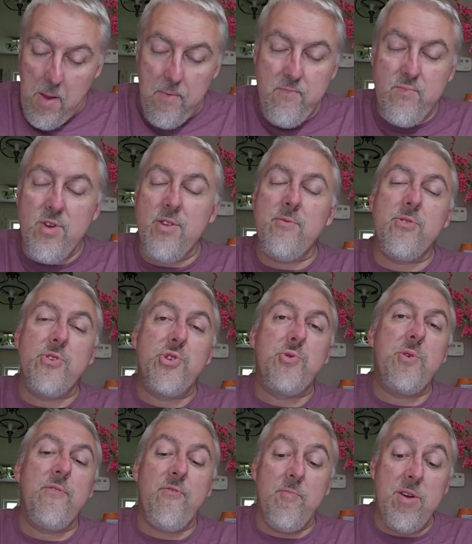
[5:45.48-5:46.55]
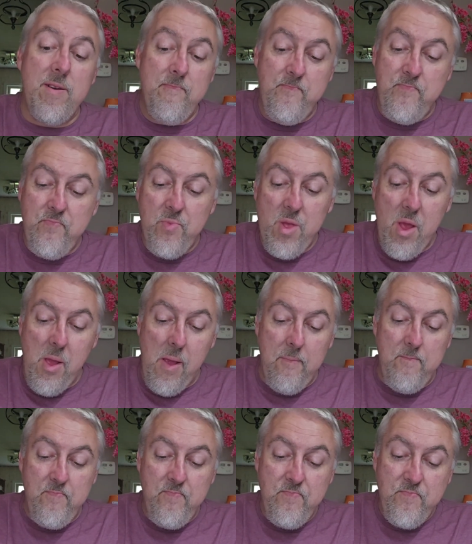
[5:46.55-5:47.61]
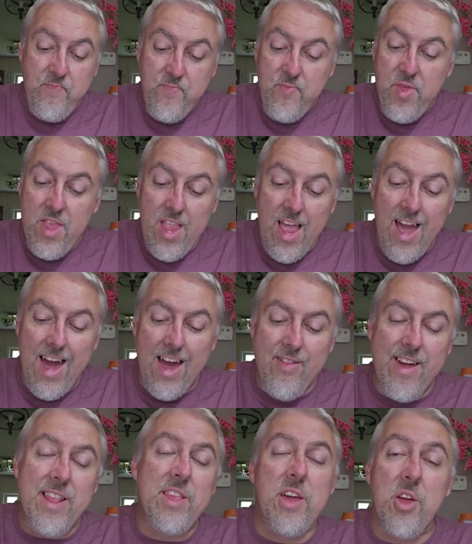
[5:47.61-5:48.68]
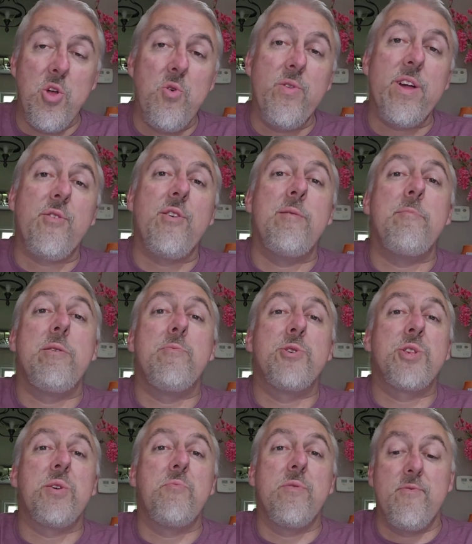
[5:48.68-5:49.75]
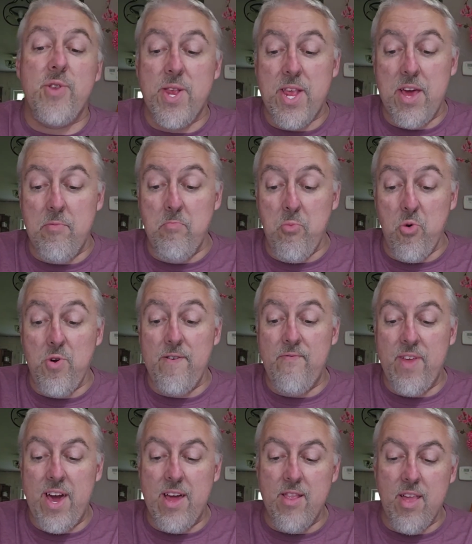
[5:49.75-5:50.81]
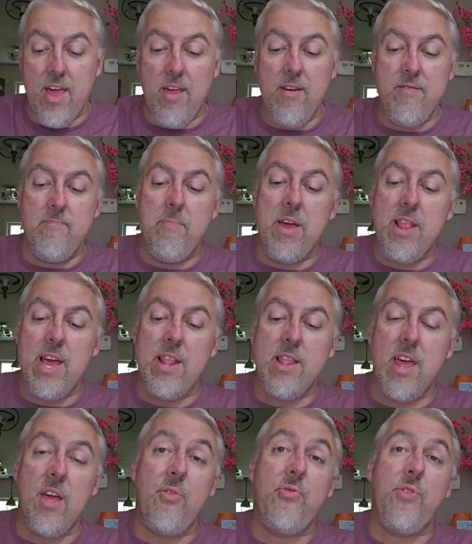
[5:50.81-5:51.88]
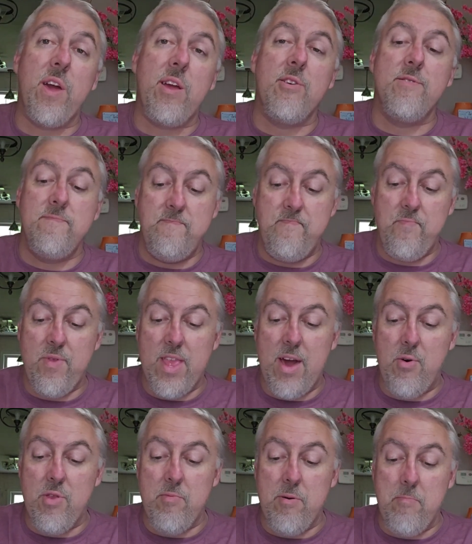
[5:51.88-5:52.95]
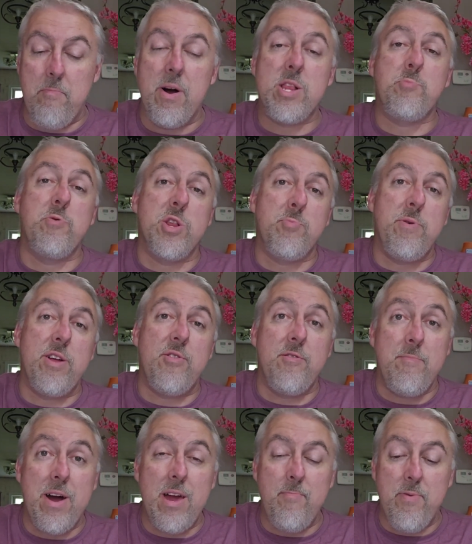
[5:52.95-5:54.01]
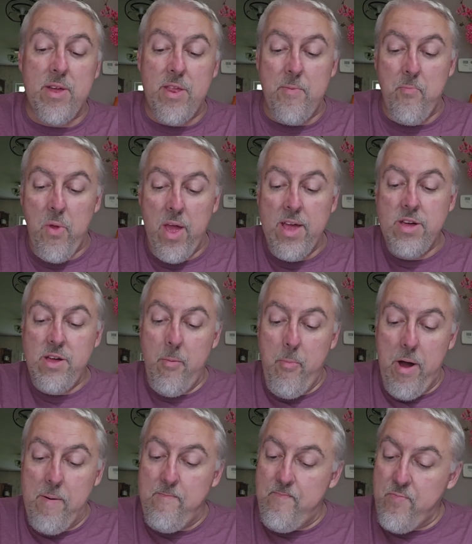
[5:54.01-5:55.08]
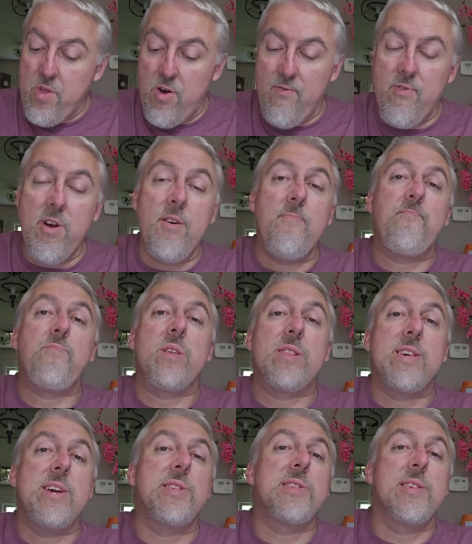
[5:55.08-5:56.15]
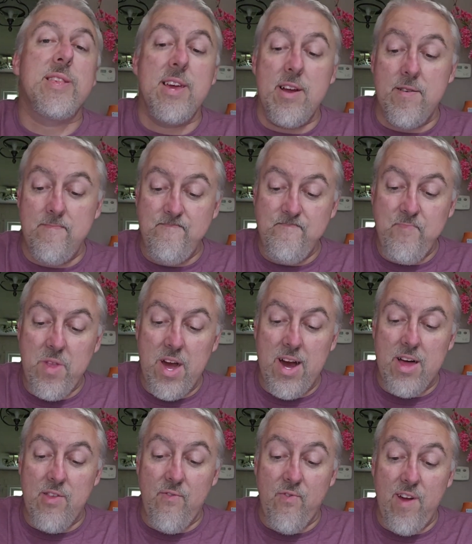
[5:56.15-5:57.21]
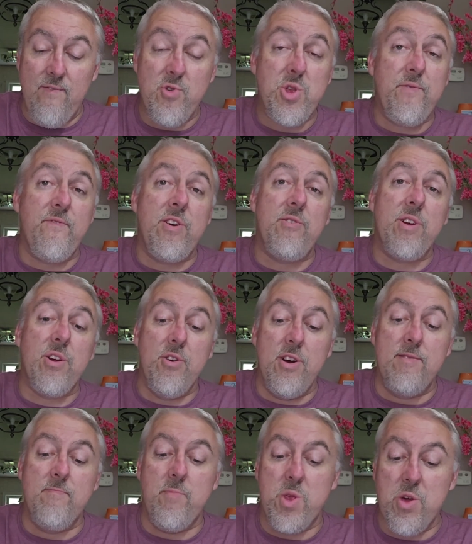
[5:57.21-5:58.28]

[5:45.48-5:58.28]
Really, really chewy for me. I like the cannoli cream. I wish they would have just had more of that, like make that thing thicker. That would have been much, much better in my opinion. But overall, the taste is there. The flavors are very good.